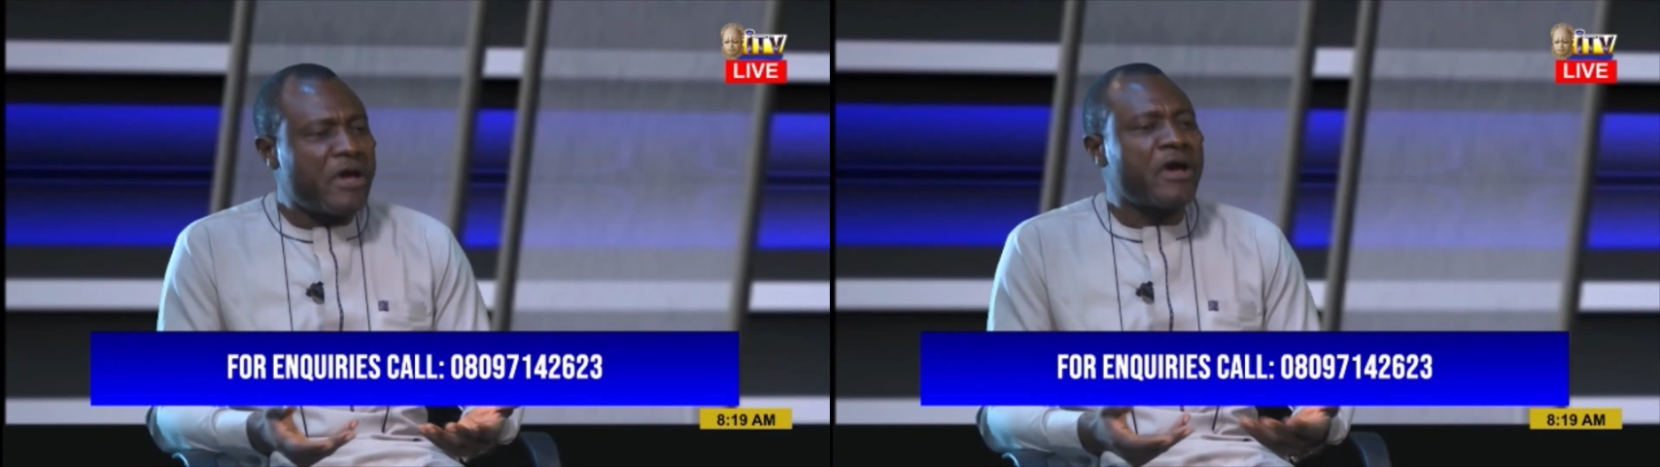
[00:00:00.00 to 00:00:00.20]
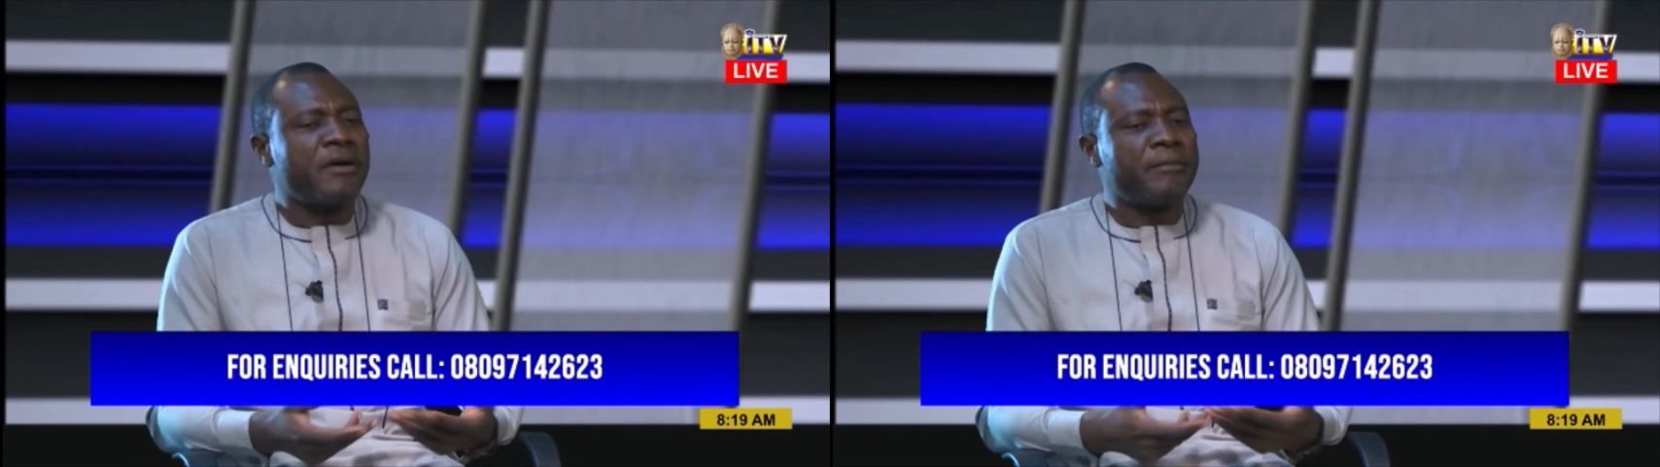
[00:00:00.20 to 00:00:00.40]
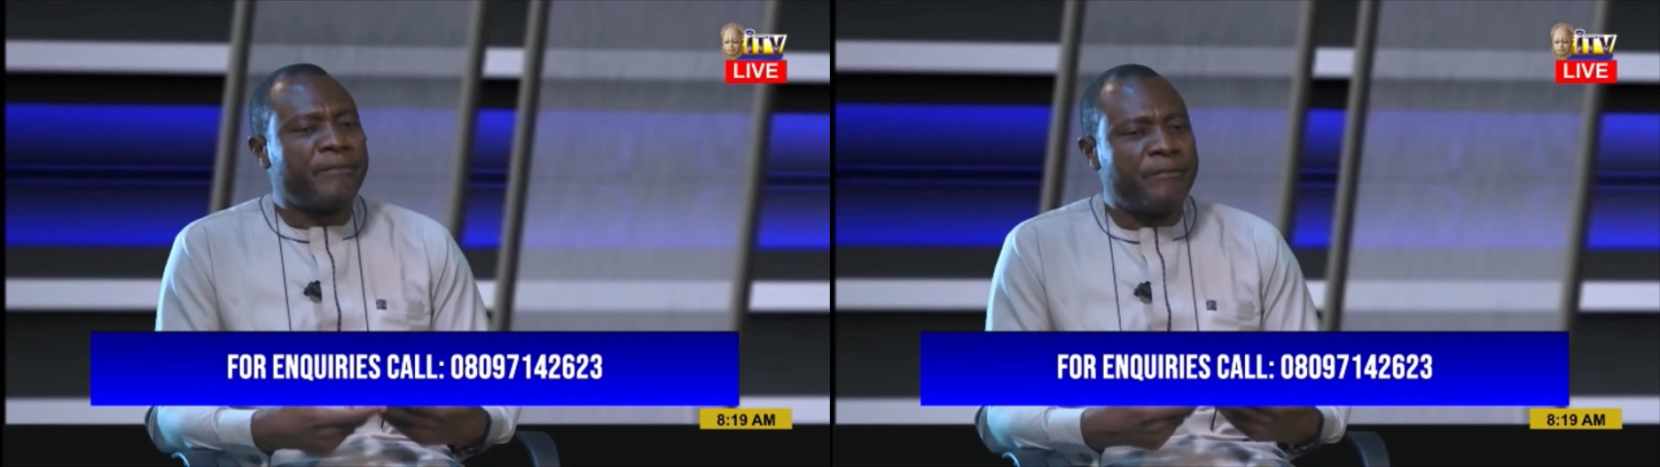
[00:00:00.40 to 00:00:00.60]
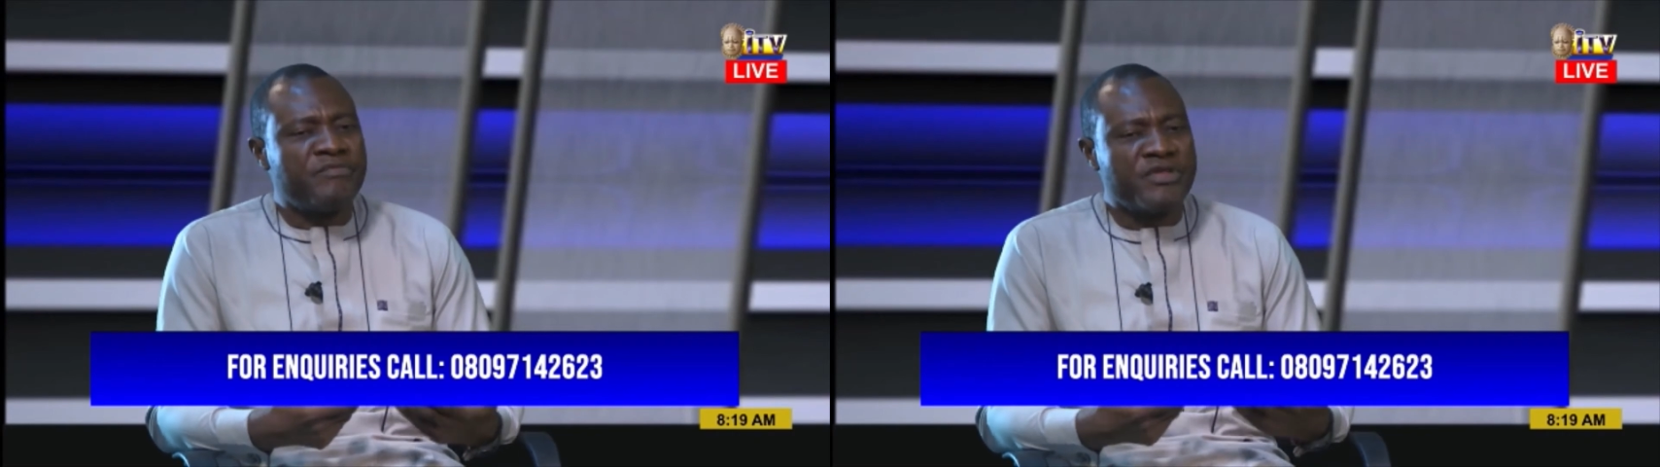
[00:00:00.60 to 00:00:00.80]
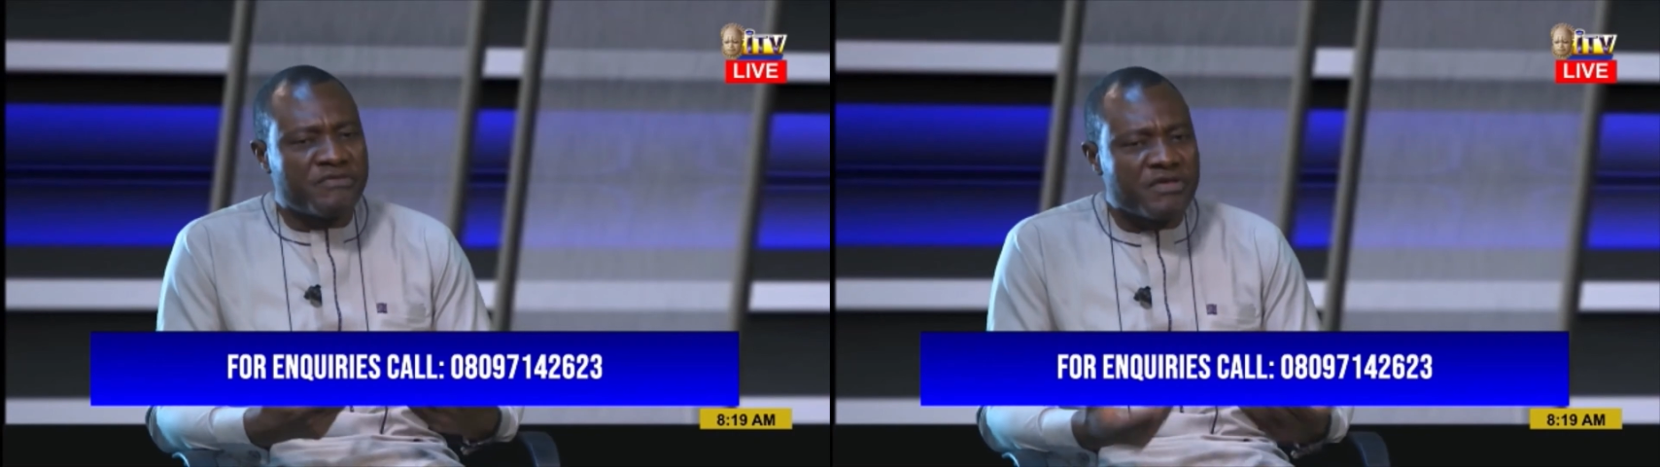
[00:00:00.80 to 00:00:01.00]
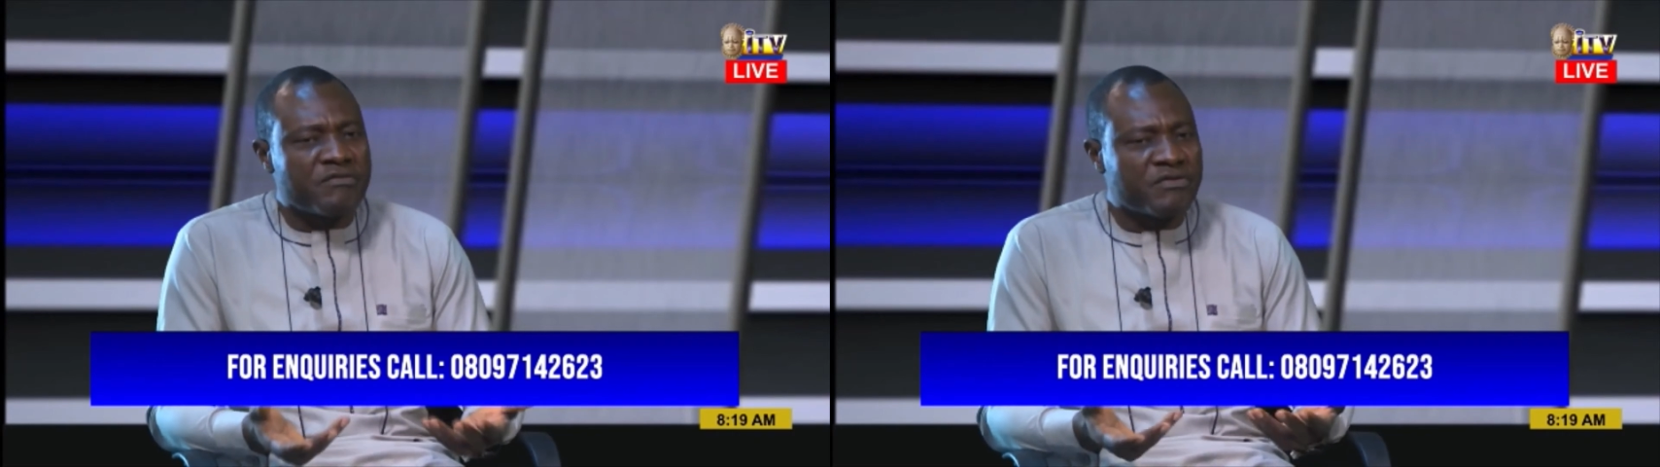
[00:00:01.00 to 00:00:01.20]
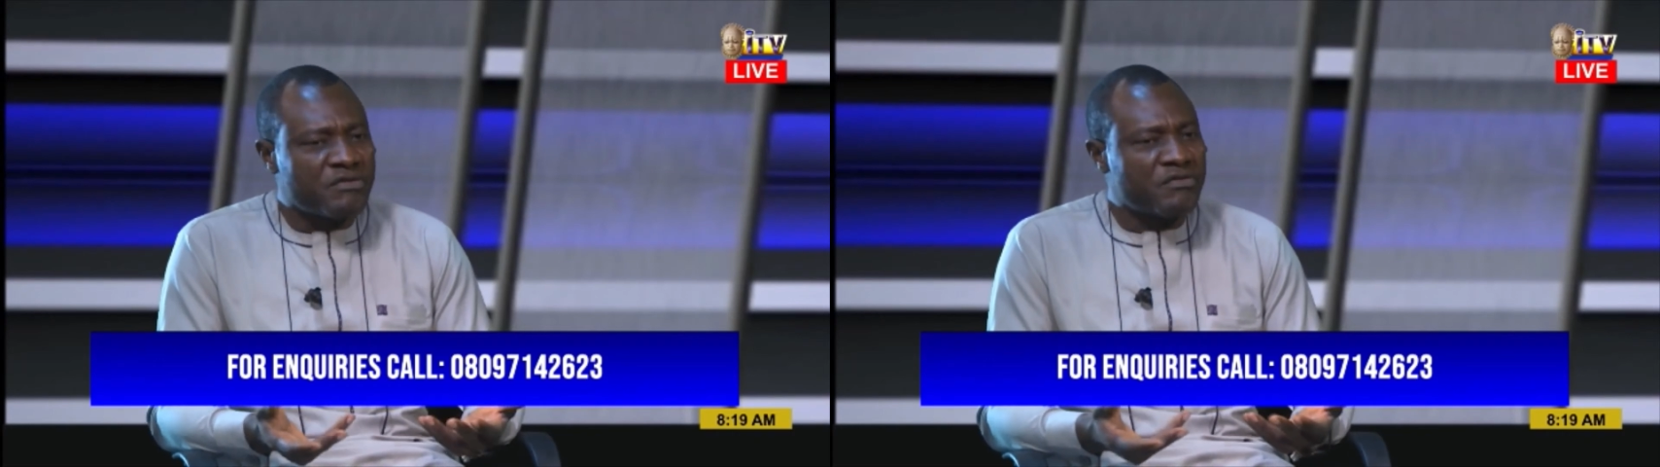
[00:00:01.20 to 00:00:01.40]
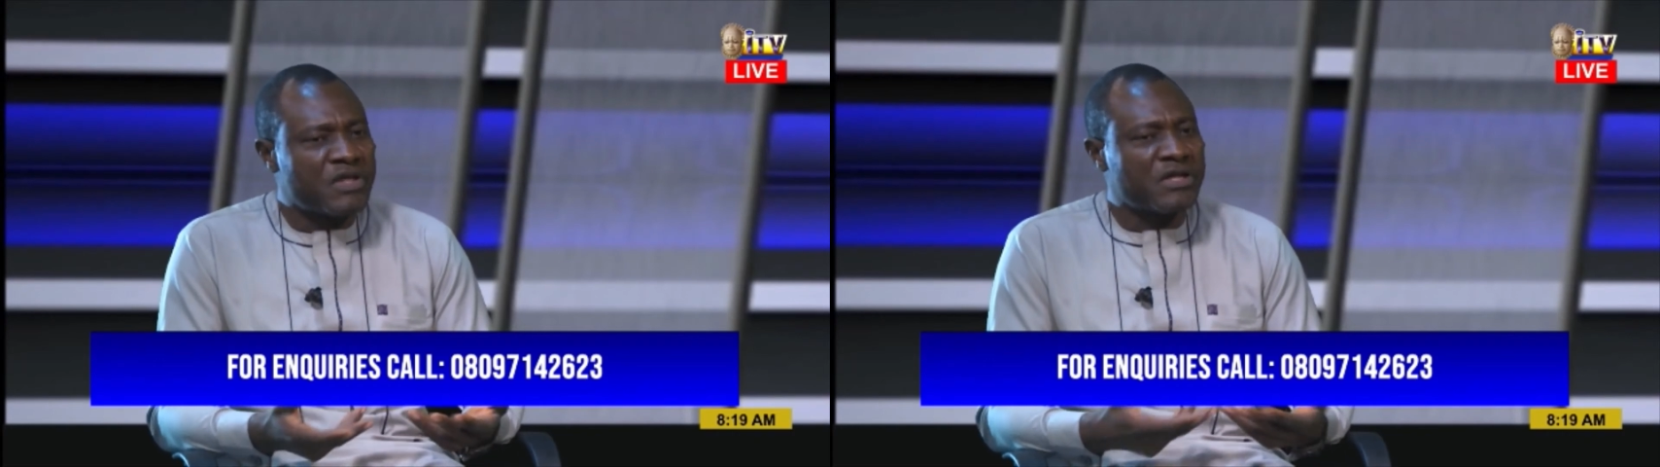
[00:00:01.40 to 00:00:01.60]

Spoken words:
are the services